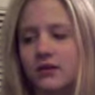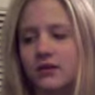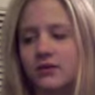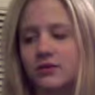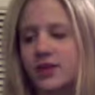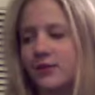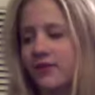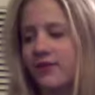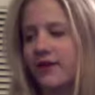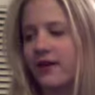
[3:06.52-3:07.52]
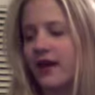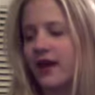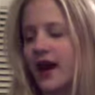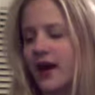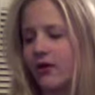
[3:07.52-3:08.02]
was able to figure out
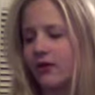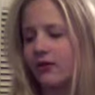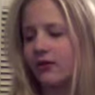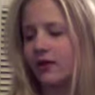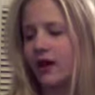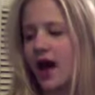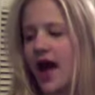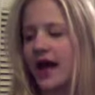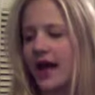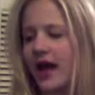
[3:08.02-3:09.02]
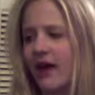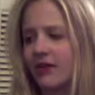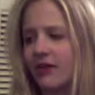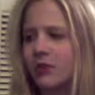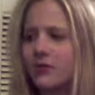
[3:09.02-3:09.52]
how I have a
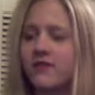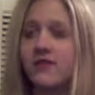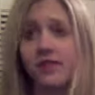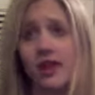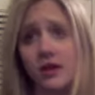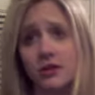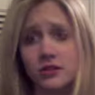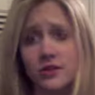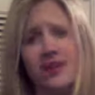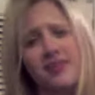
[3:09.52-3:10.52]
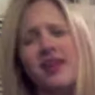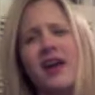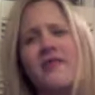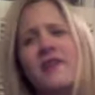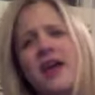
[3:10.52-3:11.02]
little bit of this character in me because
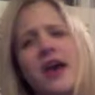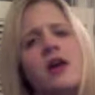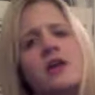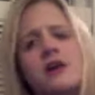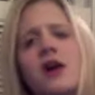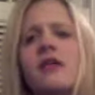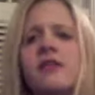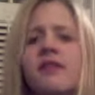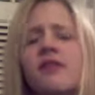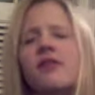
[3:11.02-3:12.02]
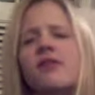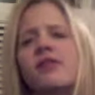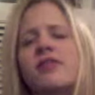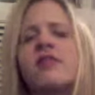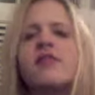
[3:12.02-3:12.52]
every character, honestly, there's
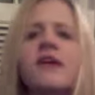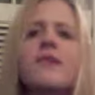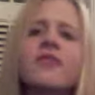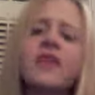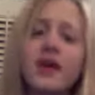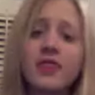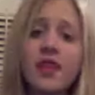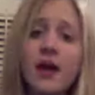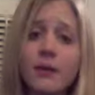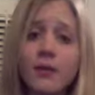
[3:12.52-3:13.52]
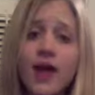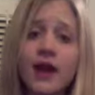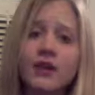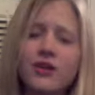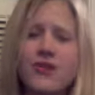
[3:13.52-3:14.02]
there's something in them that
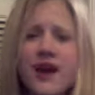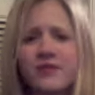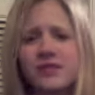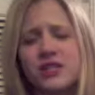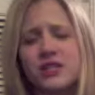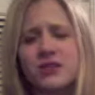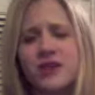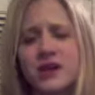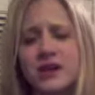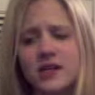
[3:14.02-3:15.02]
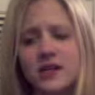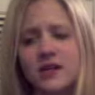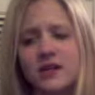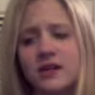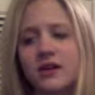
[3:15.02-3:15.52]
you have too, and
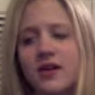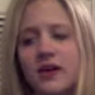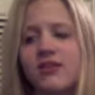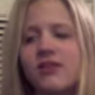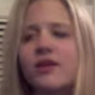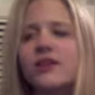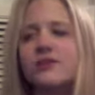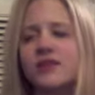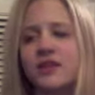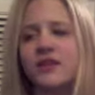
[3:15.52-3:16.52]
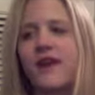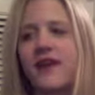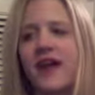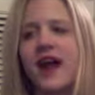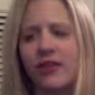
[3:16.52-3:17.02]
it was so interesting to
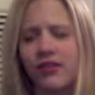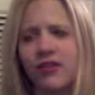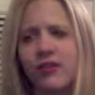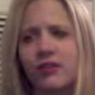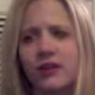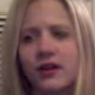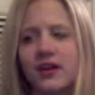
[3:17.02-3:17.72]
find that out. So